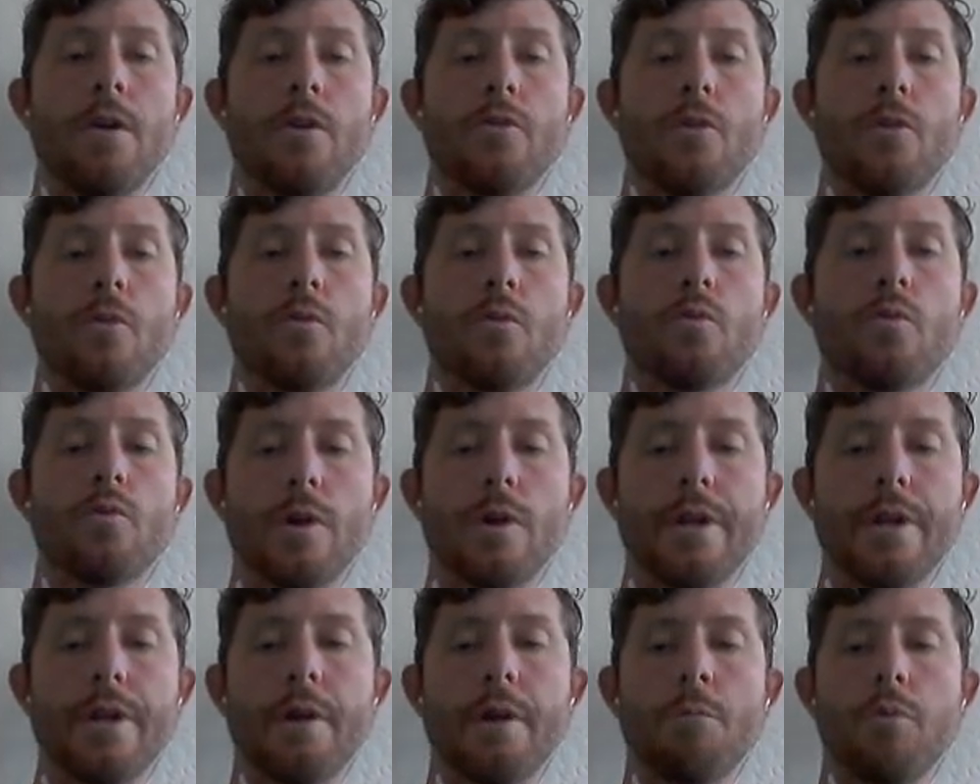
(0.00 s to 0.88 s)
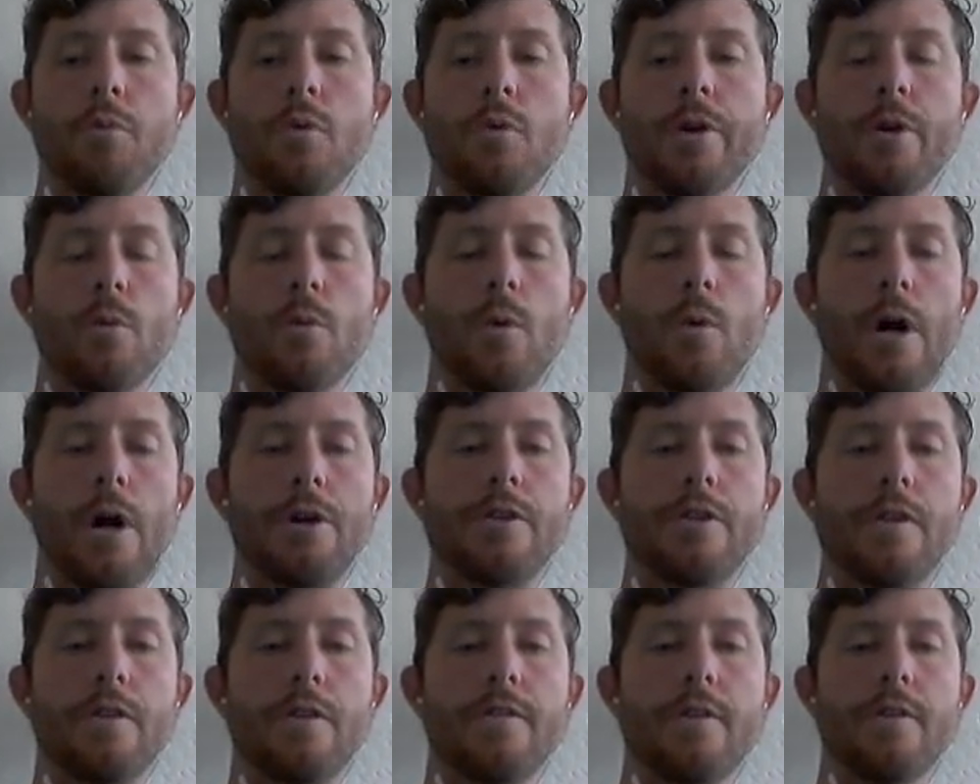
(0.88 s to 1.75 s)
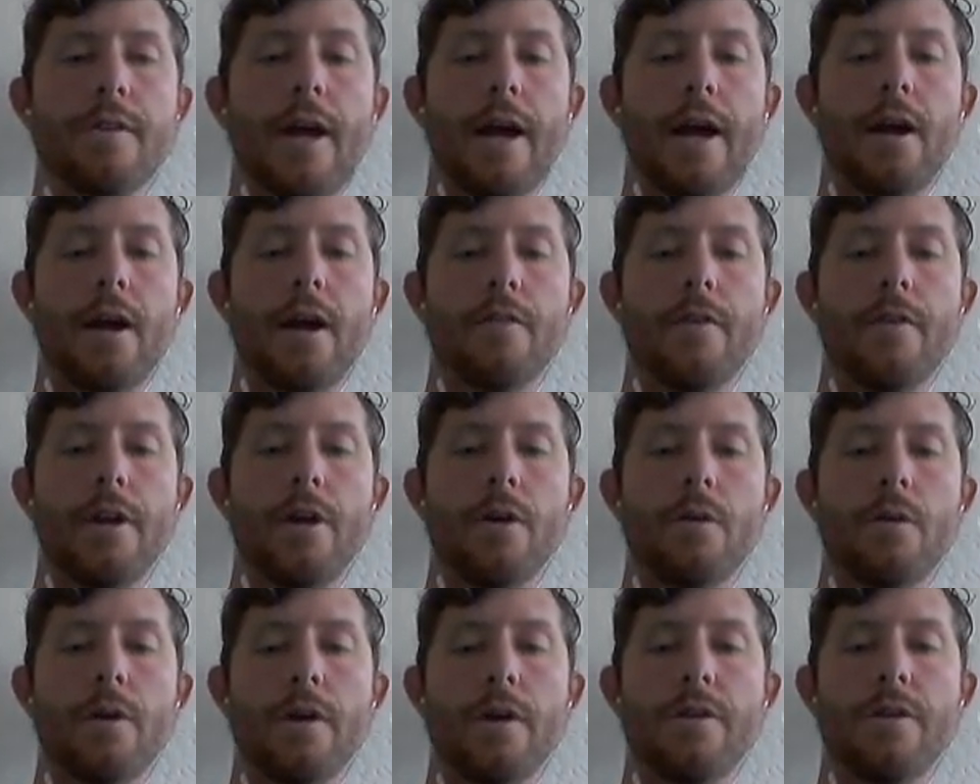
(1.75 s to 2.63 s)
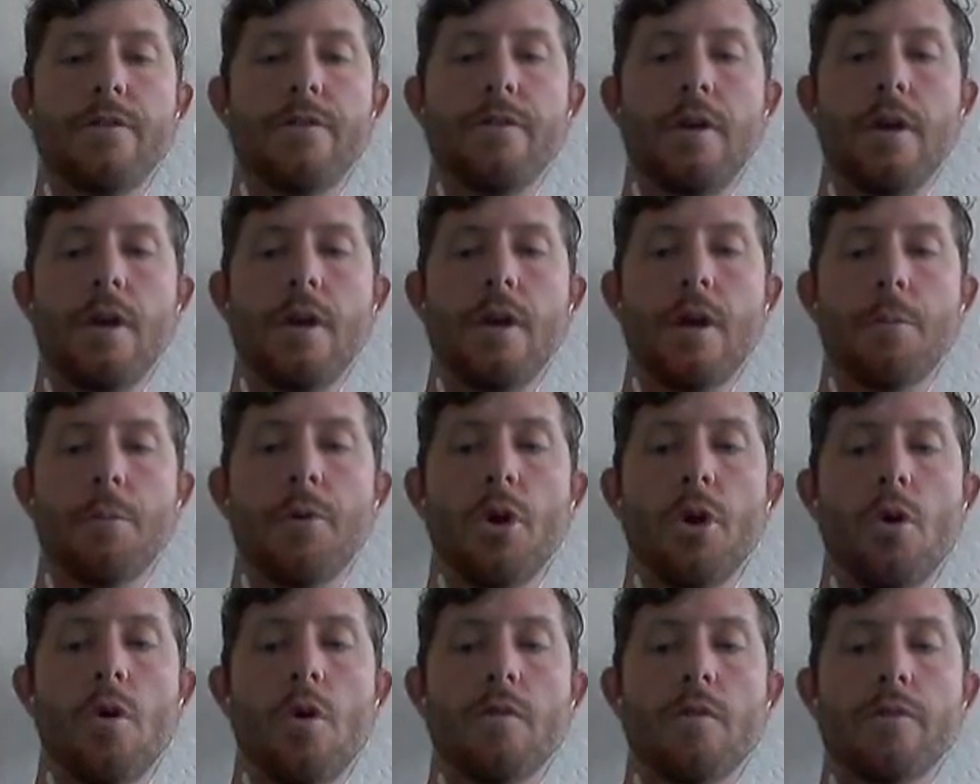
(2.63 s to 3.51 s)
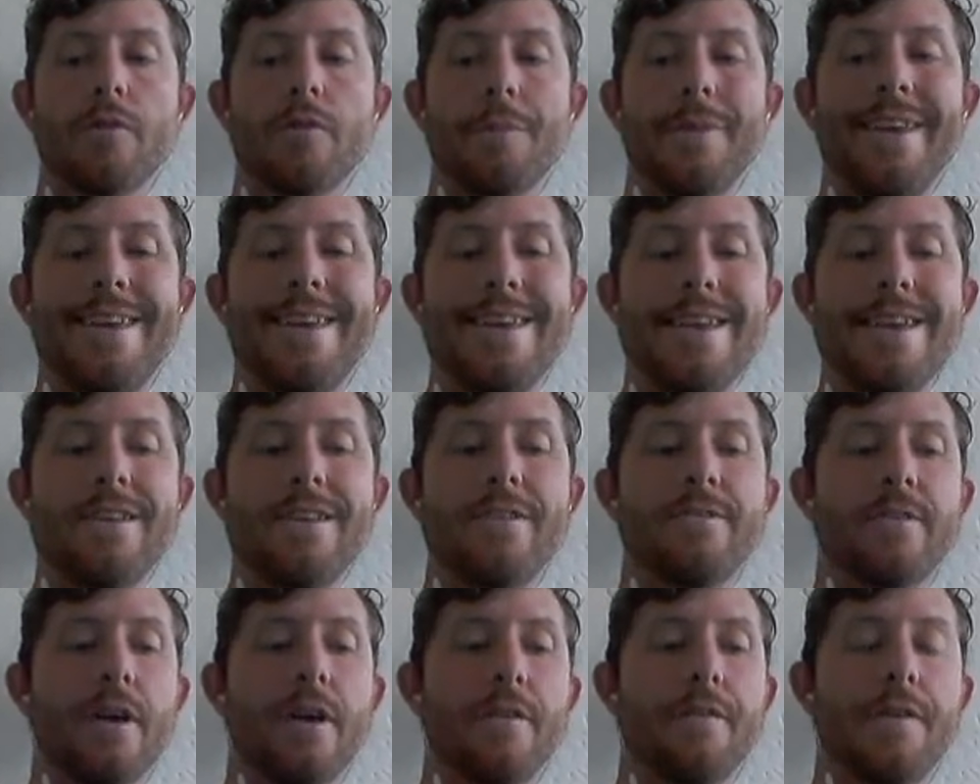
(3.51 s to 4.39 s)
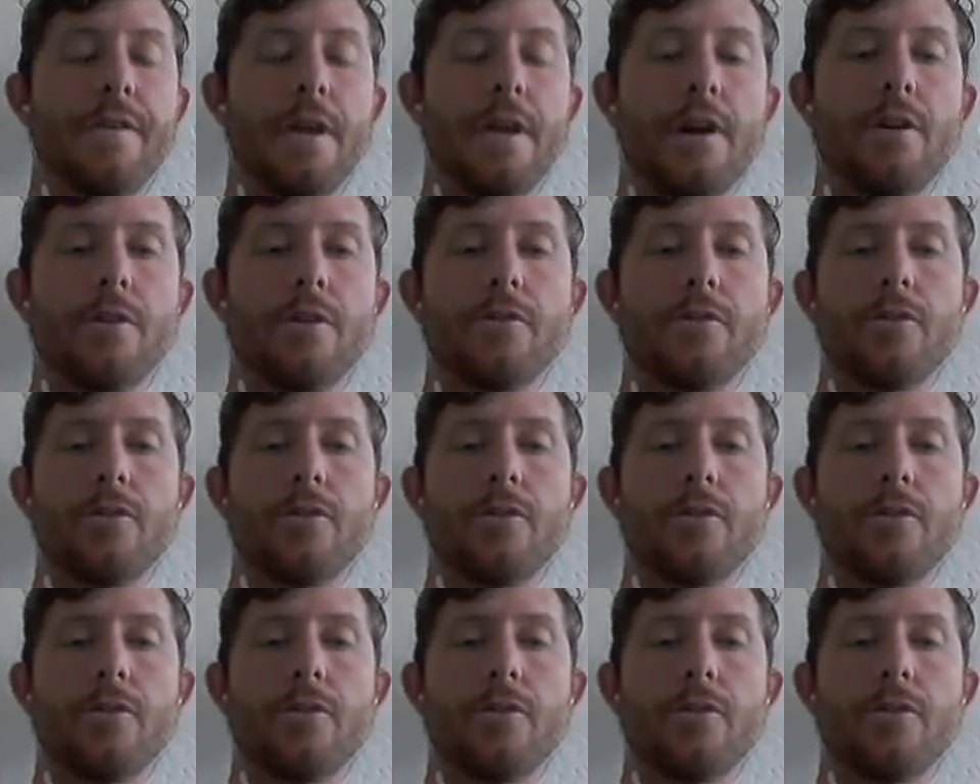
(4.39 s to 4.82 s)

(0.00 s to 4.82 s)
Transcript: So I really implore you to watch this entire video because I'm going to go over some key stuff here.